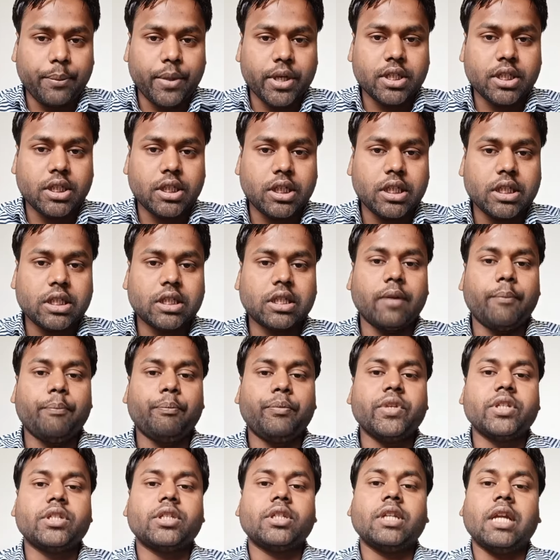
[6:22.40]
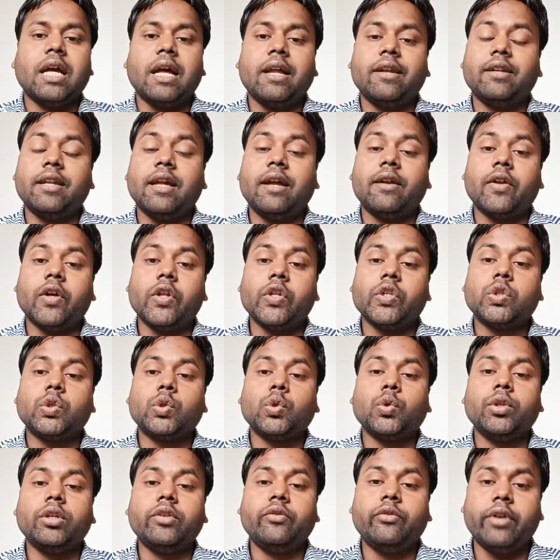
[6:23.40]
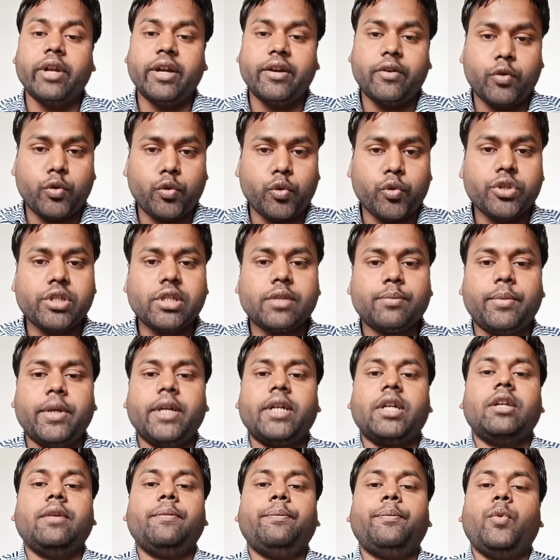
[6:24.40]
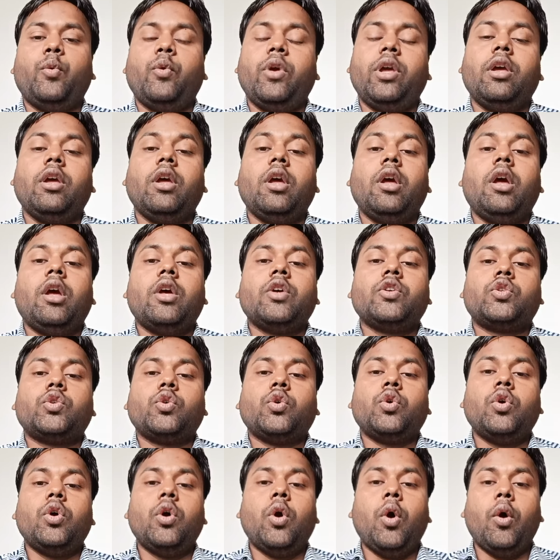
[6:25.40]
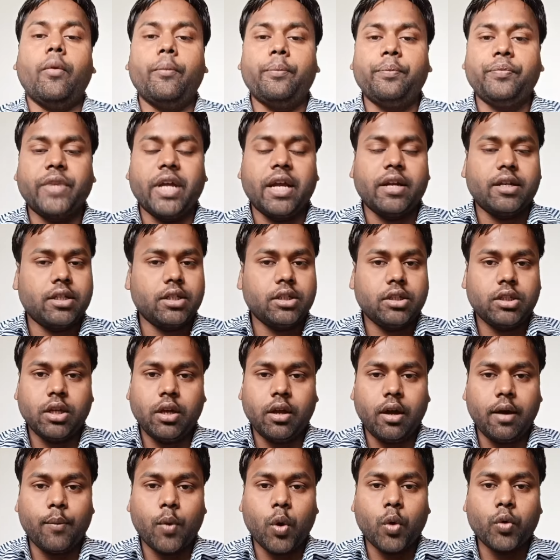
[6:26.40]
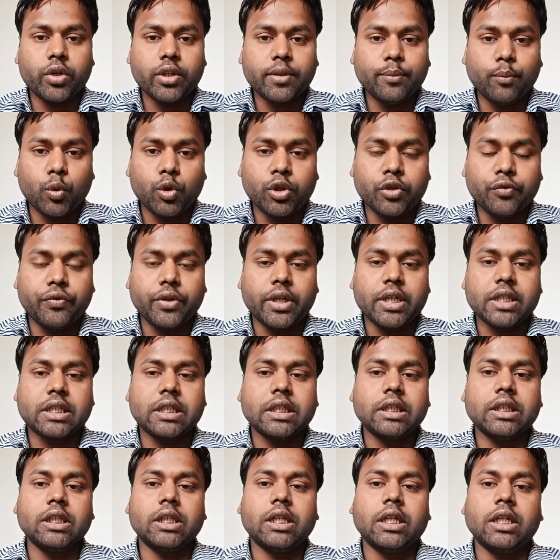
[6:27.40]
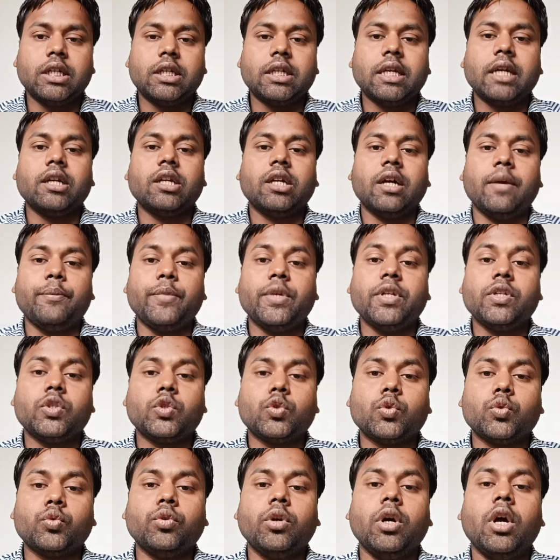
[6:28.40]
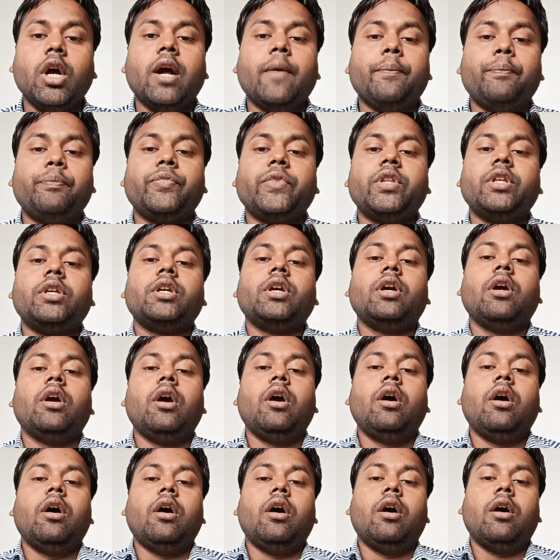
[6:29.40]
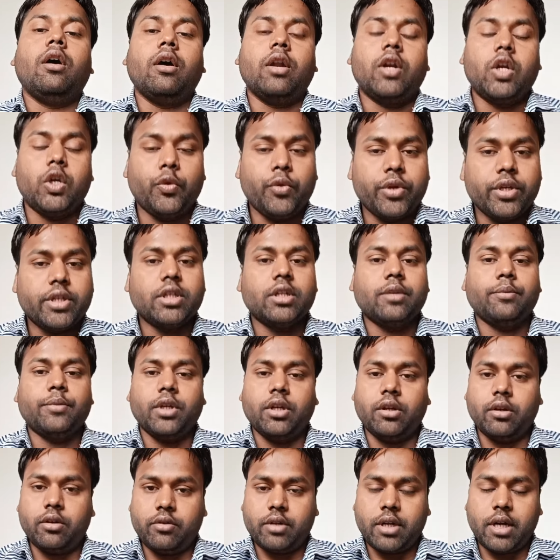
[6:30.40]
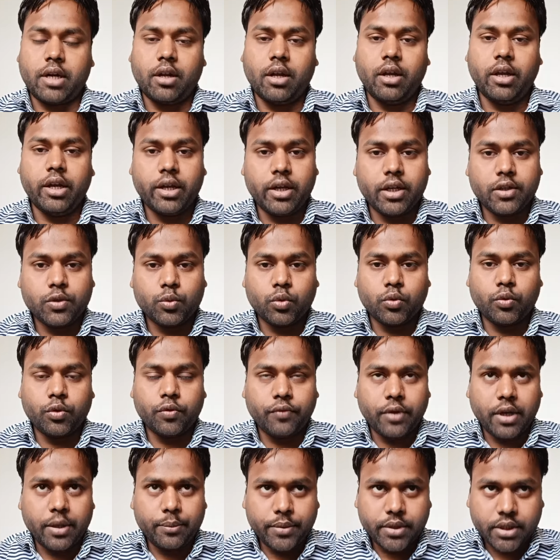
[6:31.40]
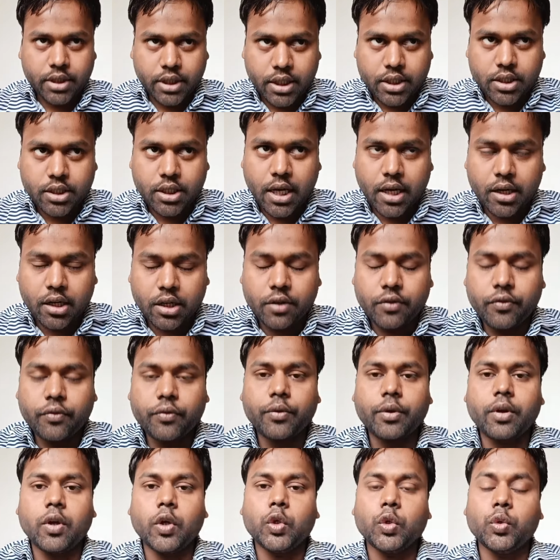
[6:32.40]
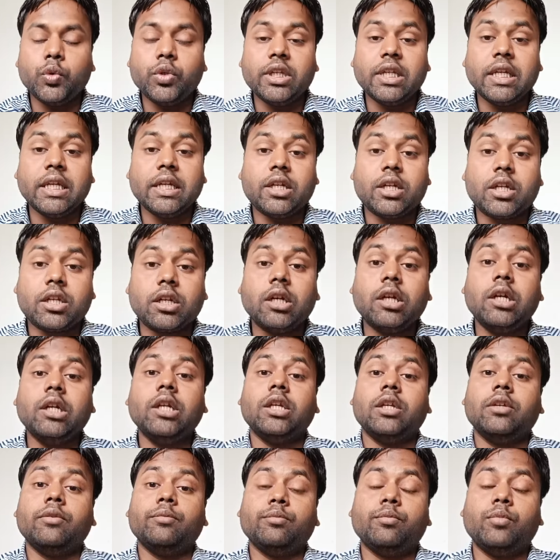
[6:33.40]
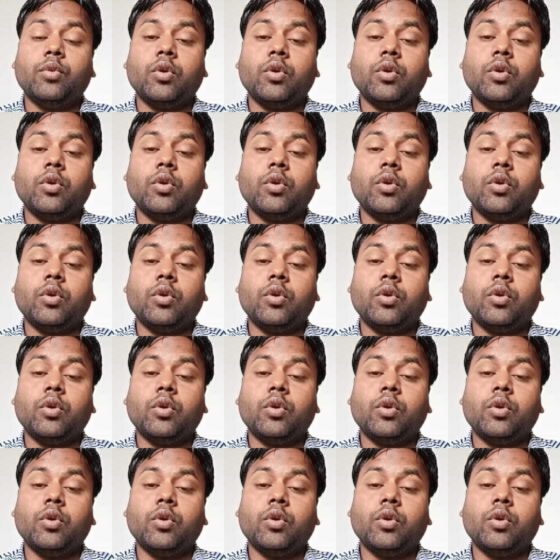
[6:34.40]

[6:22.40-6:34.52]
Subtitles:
percentage completion, and that also in retrospective way. So that is about the modification of the contract. Coming to the duration of the contract, IND AS 115 says that if unilaterally